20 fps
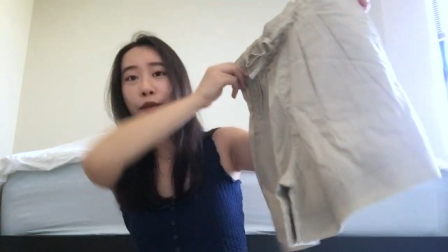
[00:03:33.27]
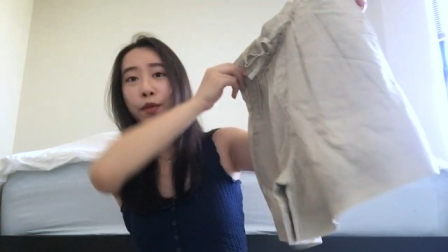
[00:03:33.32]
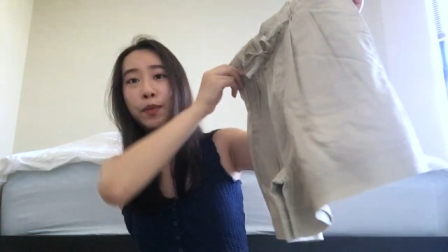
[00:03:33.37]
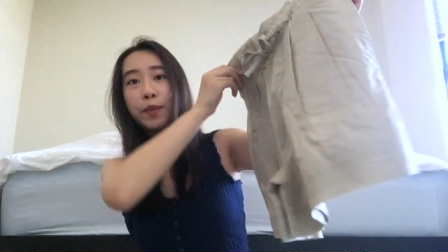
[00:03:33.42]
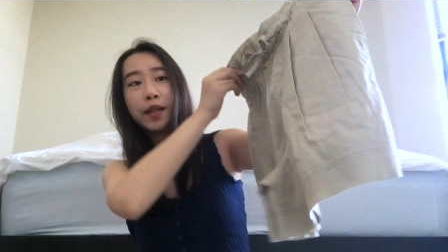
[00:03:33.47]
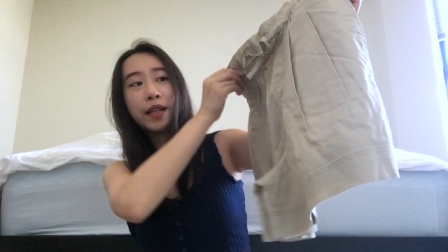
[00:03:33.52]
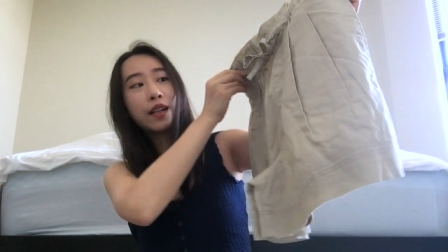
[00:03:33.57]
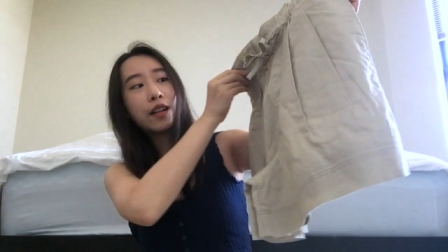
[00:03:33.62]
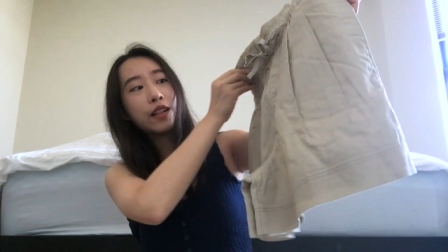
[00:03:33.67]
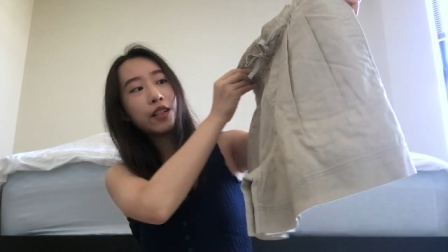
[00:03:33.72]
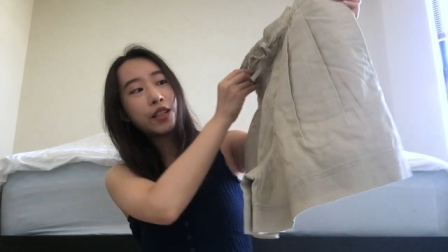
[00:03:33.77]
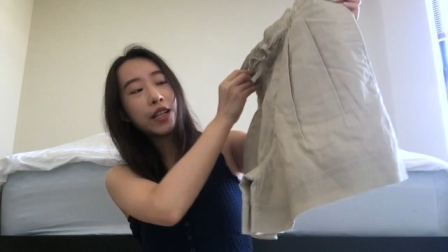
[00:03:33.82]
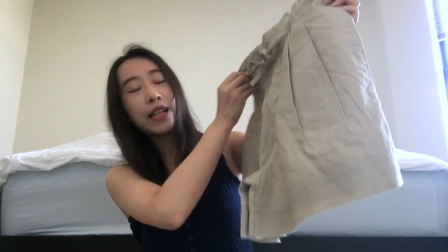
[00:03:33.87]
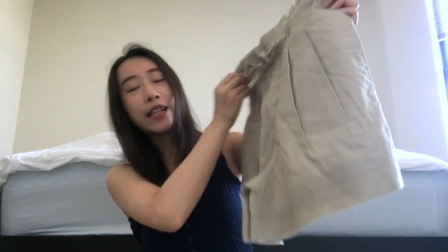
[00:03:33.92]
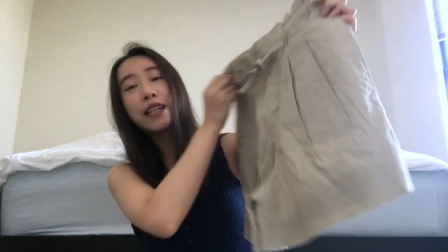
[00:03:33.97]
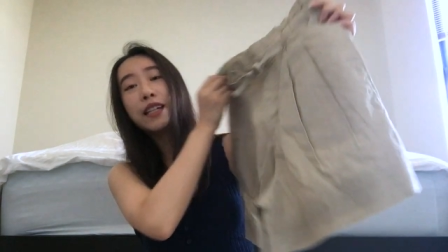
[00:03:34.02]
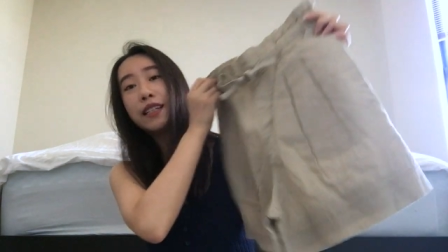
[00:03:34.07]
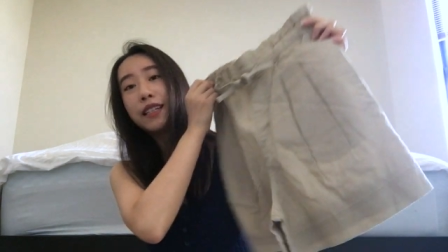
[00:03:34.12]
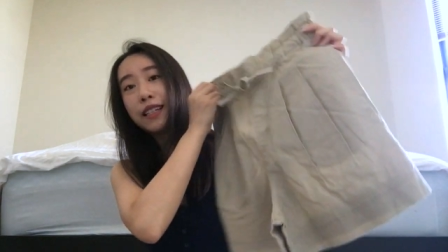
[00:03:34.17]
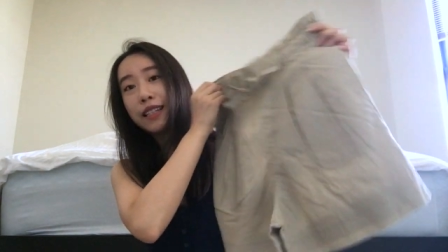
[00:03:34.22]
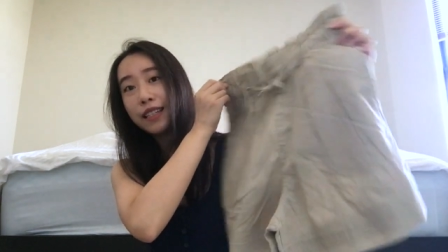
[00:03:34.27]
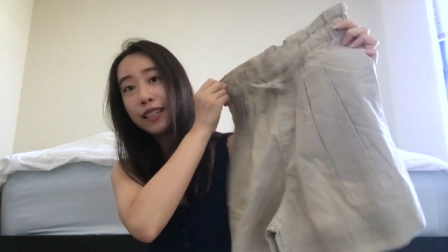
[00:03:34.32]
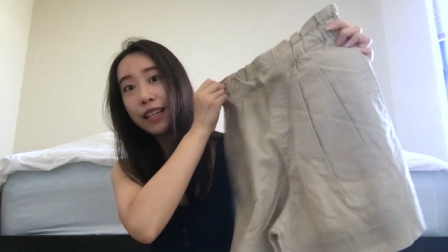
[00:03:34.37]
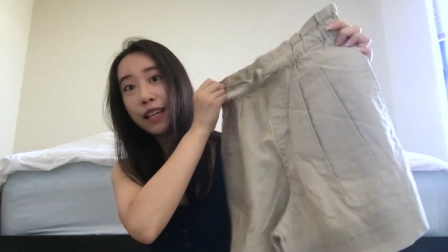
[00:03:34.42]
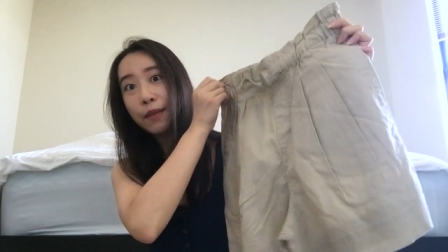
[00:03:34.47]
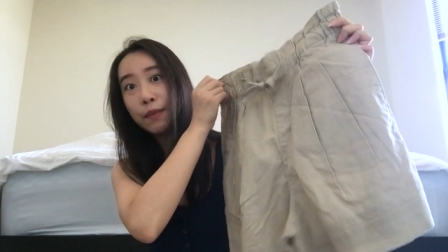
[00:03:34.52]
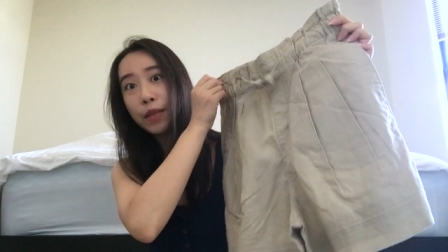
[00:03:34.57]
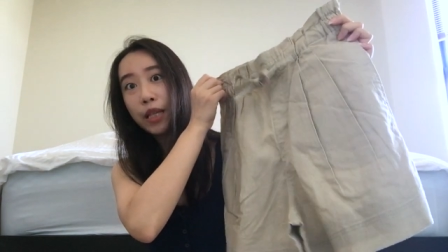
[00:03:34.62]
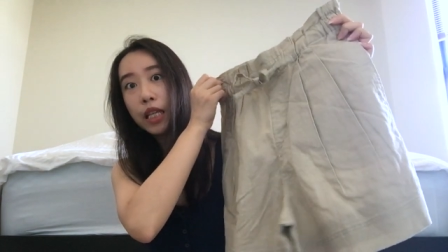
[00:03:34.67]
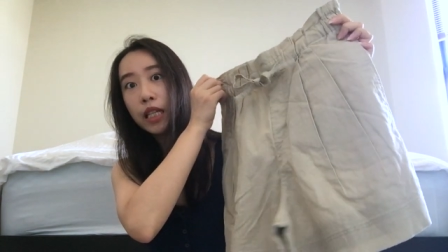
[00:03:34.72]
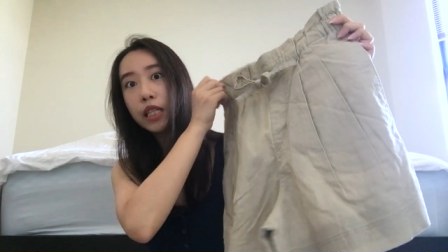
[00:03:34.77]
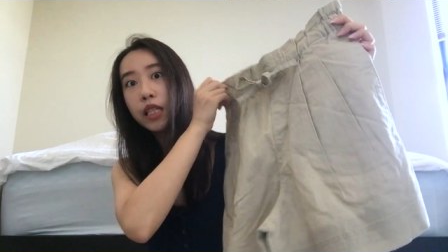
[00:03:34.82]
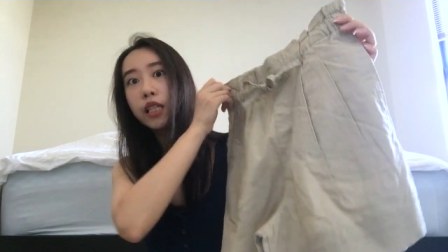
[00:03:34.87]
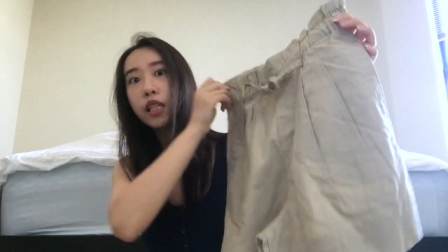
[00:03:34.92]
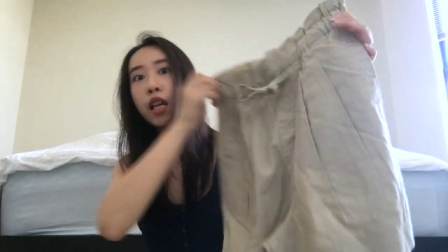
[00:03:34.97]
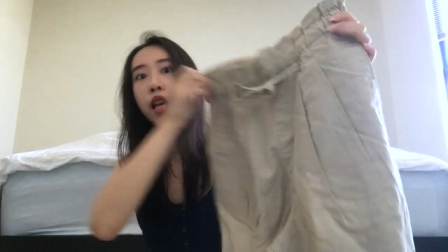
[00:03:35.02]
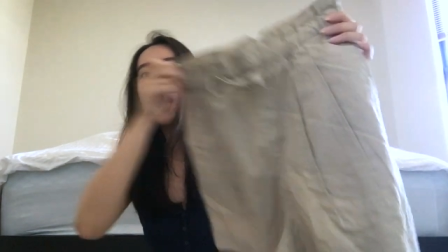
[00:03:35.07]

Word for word: Oh my gosh, I need to steam these